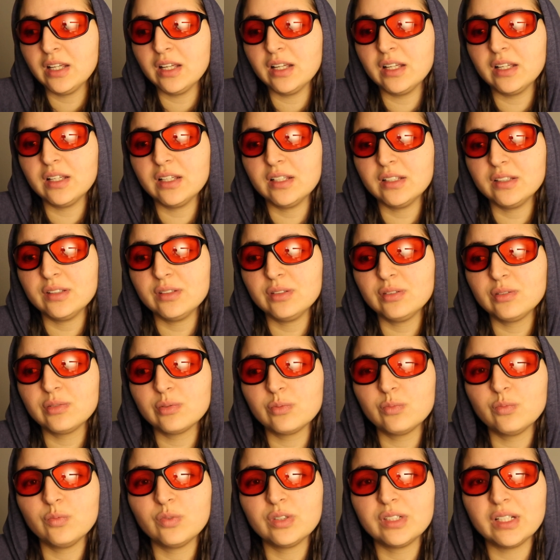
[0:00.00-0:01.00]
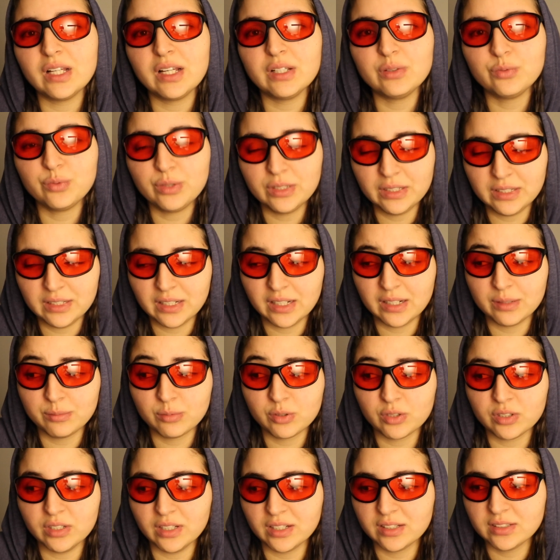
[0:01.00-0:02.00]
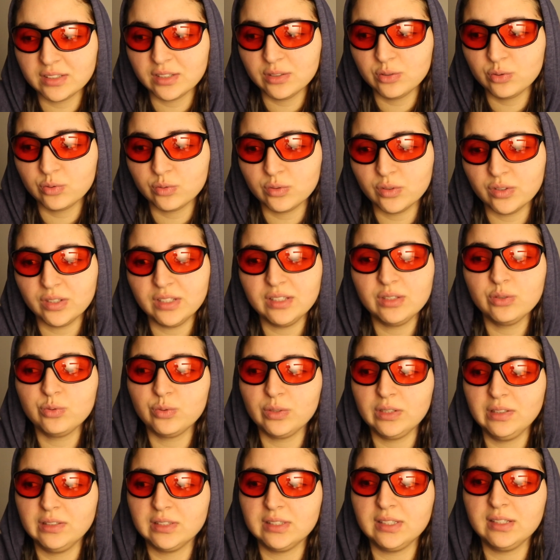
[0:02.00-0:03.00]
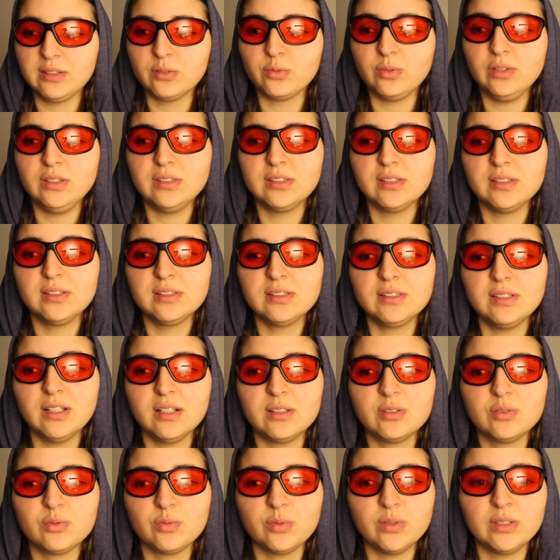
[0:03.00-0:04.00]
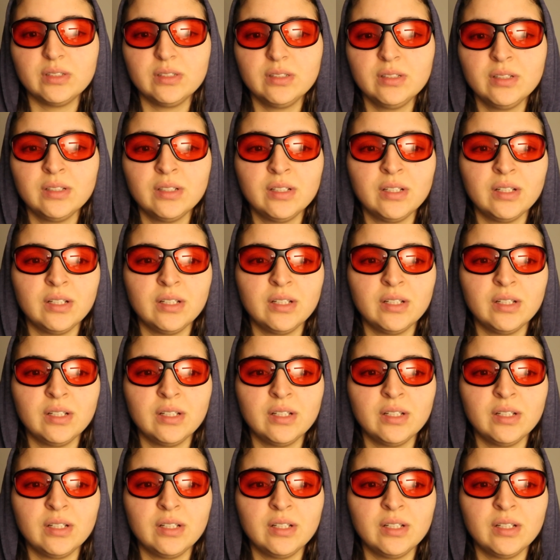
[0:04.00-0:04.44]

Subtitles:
And when I really am connected to the intrinsic reasons, that's when